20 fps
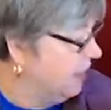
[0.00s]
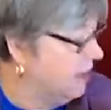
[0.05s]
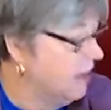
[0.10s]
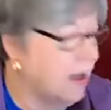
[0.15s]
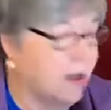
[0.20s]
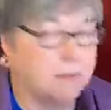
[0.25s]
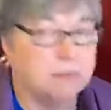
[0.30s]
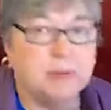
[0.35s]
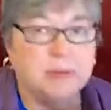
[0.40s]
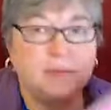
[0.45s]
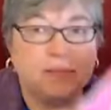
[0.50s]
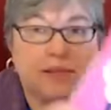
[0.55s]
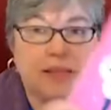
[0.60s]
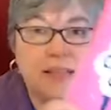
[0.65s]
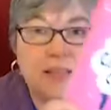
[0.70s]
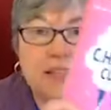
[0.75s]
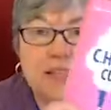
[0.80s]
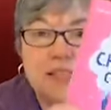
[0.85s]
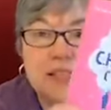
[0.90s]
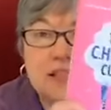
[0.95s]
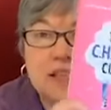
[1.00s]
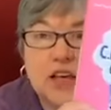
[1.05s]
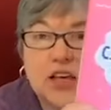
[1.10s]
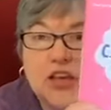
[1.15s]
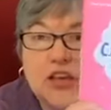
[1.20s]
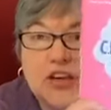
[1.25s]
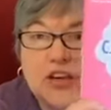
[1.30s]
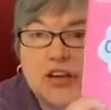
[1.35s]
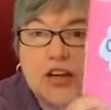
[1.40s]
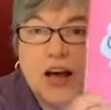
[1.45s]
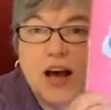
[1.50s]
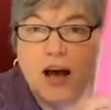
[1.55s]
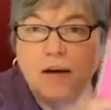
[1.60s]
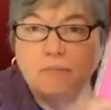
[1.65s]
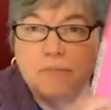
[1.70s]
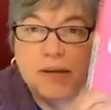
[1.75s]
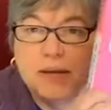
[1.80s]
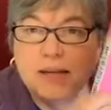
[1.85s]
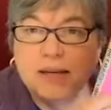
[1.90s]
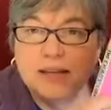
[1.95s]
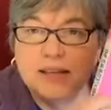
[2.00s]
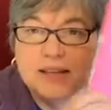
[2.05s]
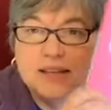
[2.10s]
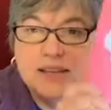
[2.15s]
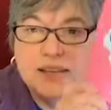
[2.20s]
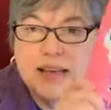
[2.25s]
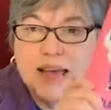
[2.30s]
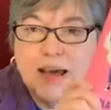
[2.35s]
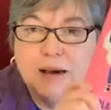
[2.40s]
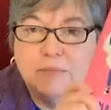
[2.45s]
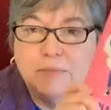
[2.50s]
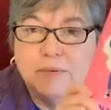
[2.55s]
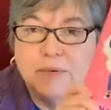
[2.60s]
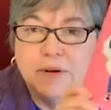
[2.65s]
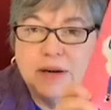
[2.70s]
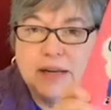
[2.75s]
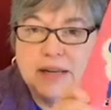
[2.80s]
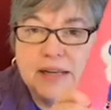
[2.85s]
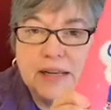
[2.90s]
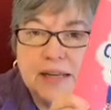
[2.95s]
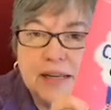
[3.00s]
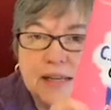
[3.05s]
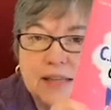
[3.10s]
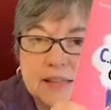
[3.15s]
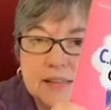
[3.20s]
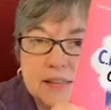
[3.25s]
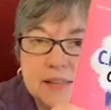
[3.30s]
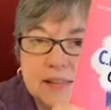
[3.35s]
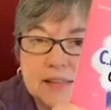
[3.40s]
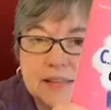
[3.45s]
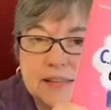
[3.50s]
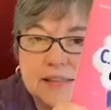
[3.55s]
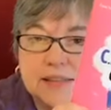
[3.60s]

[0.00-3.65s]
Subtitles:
copy. This is the good copy. Look how pretty it is.